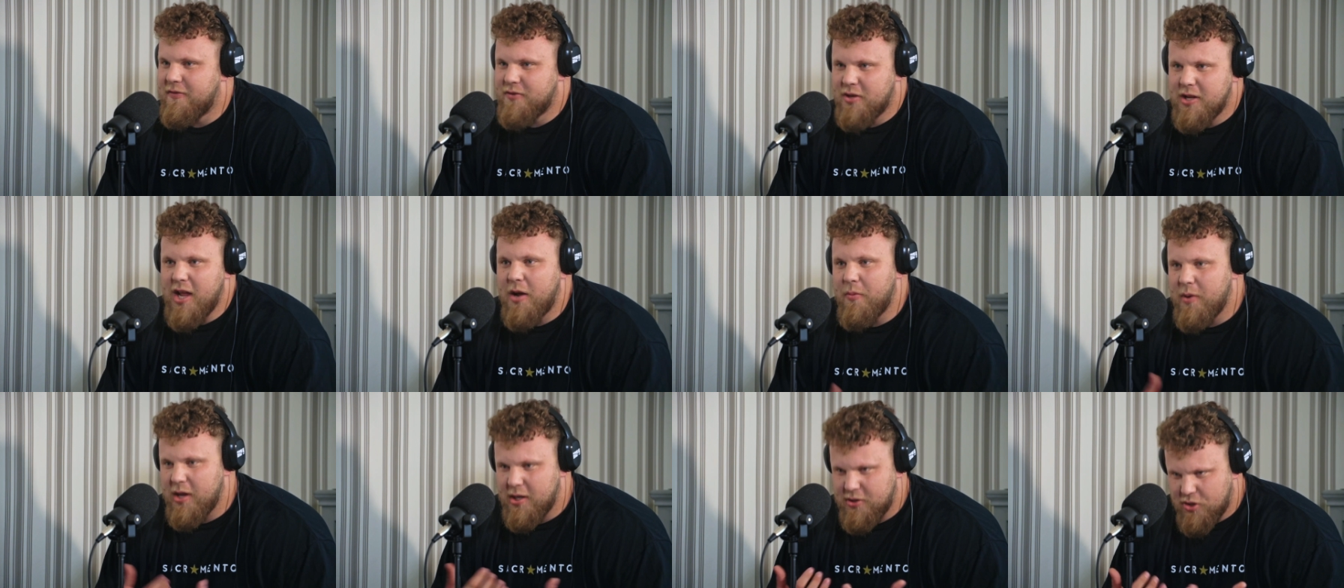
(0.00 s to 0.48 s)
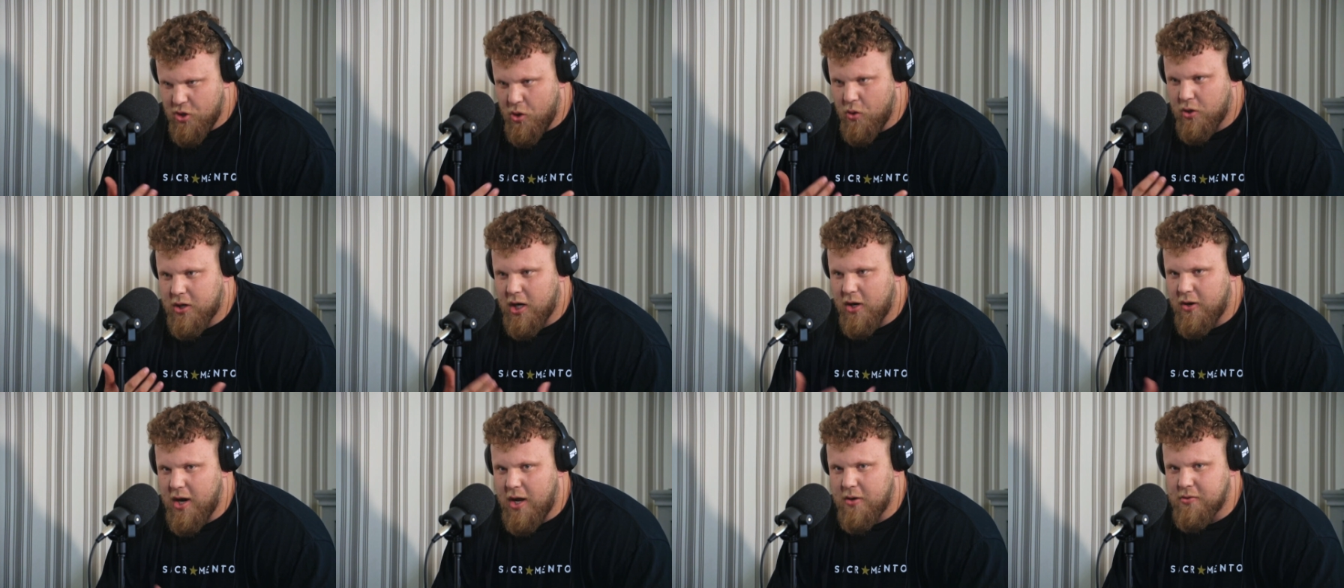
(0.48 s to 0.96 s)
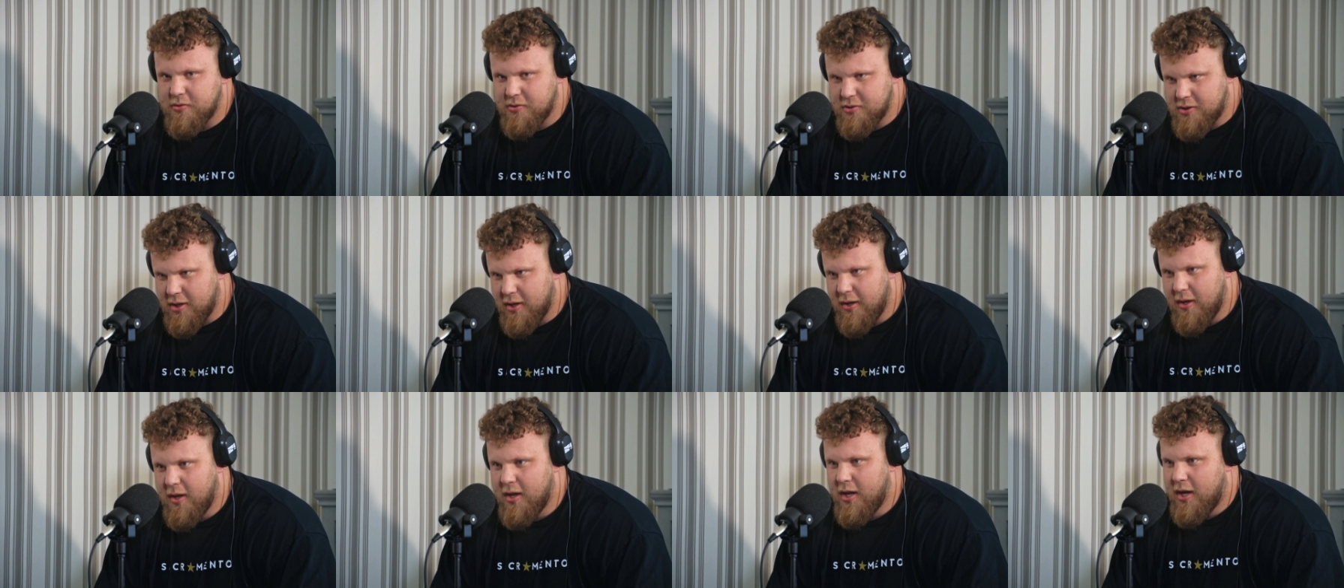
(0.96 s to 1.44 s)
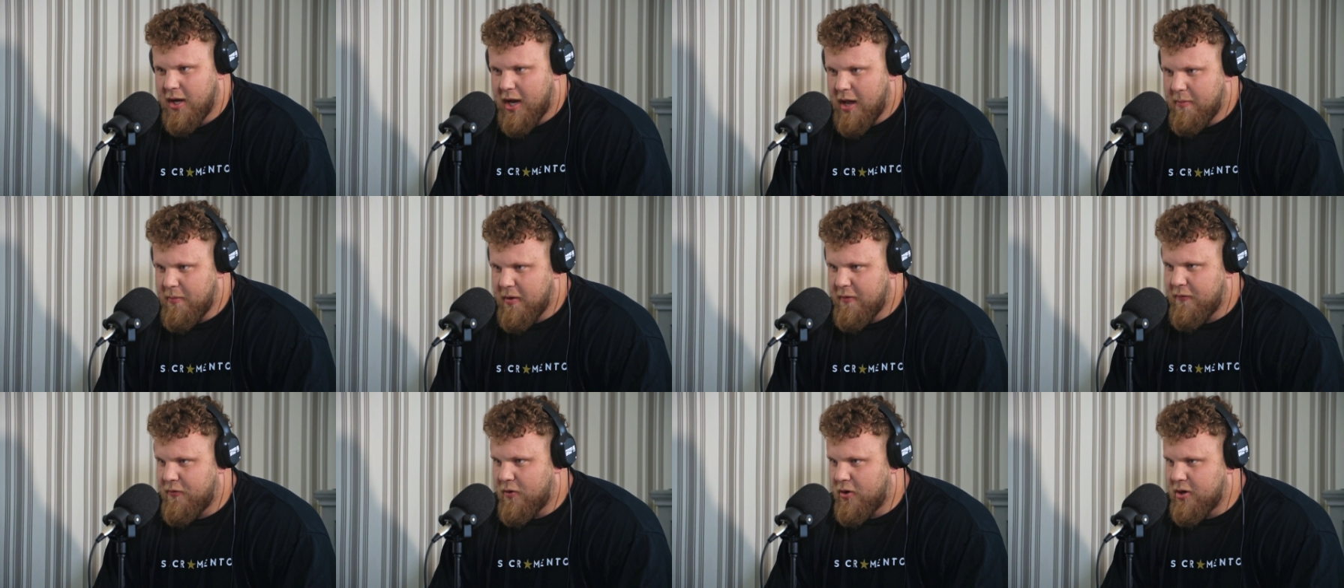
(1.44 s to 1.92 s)
So yeah, we joke around like
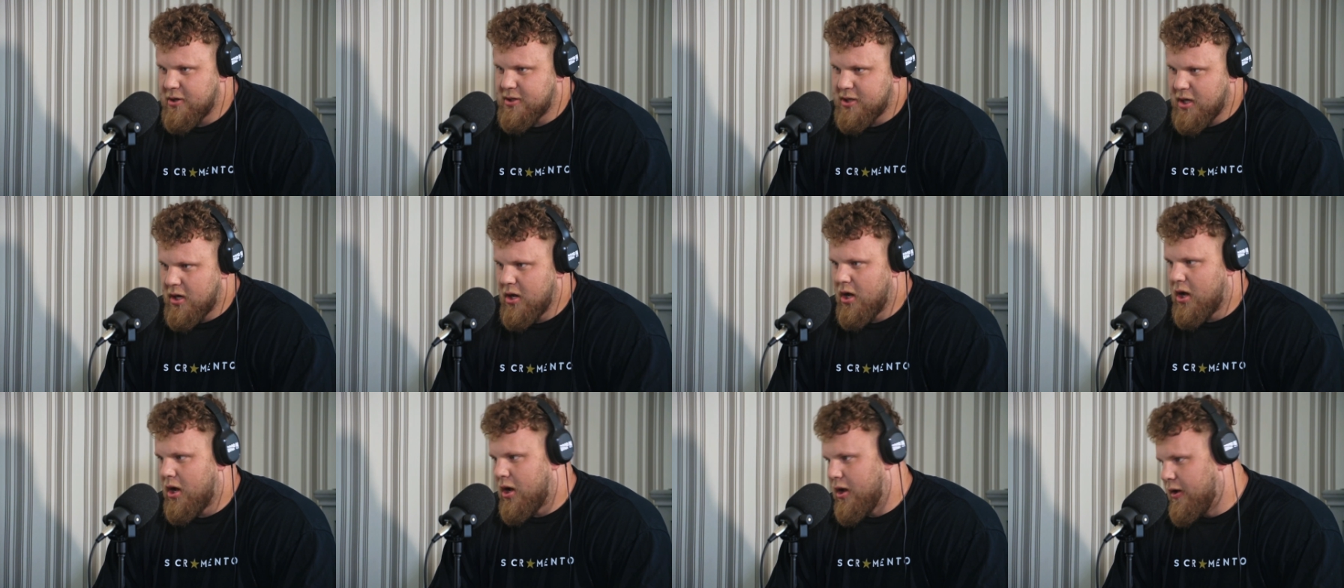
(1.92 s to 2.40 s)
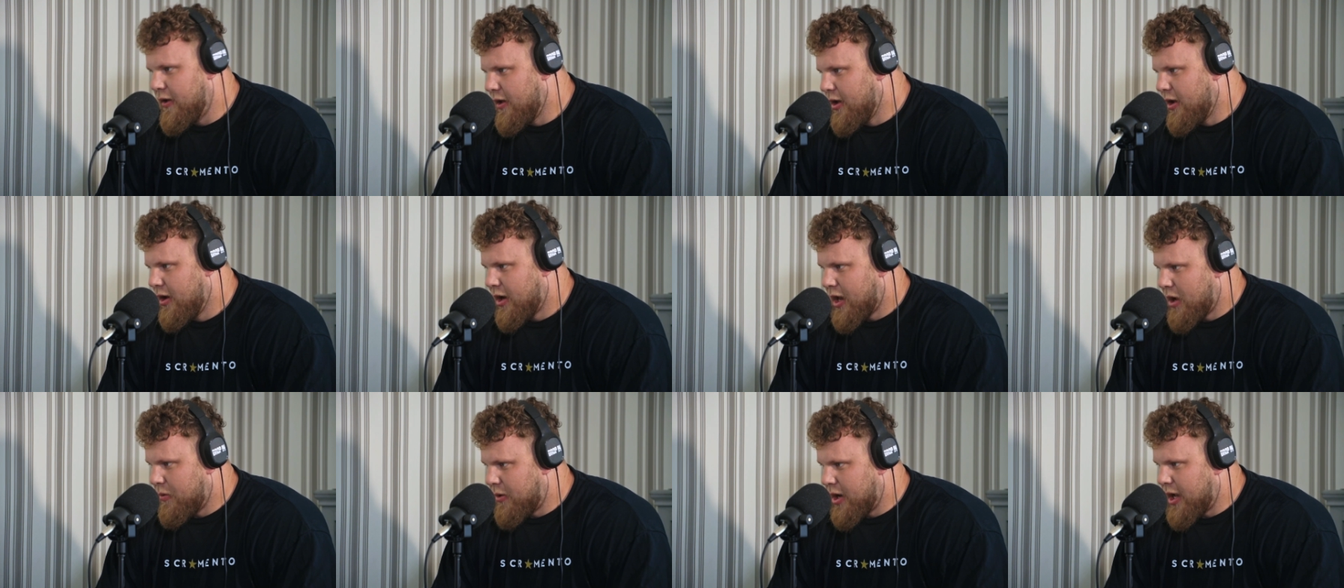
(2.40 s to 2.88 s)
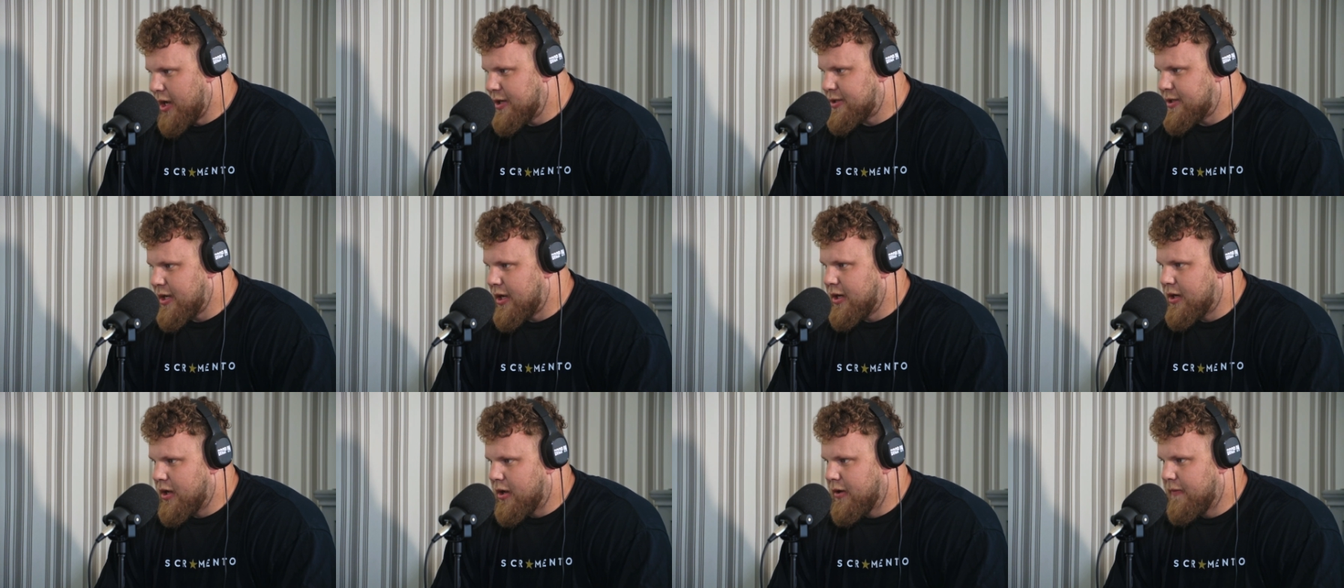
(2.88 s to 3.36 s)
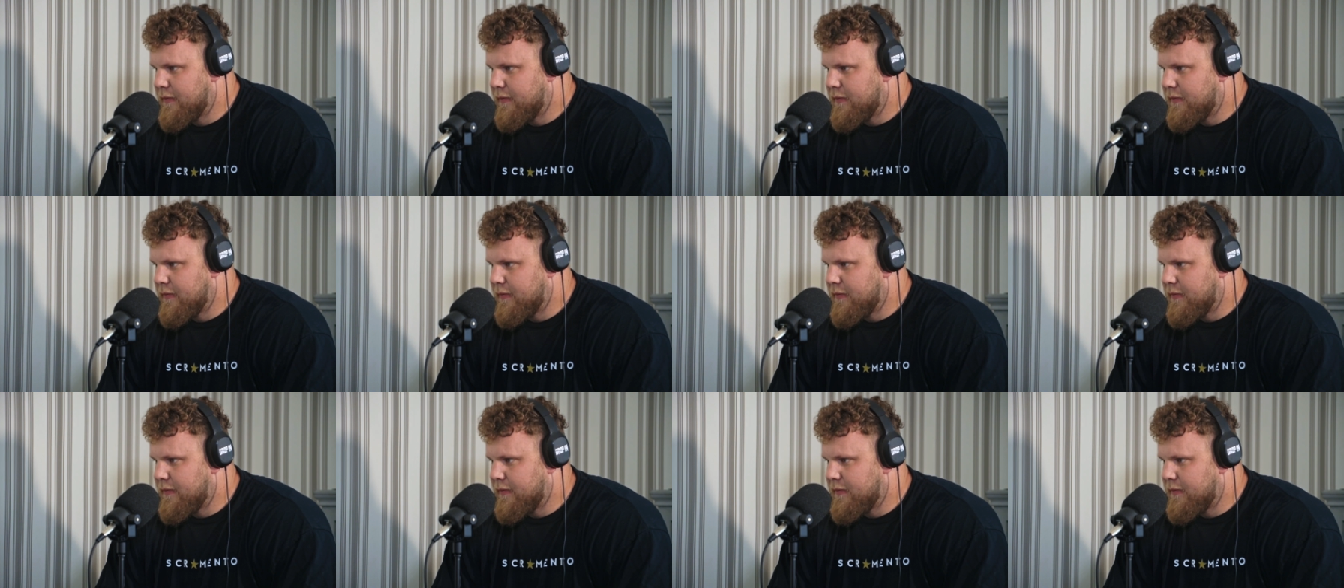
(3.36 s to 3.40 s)
before, saying, like when I said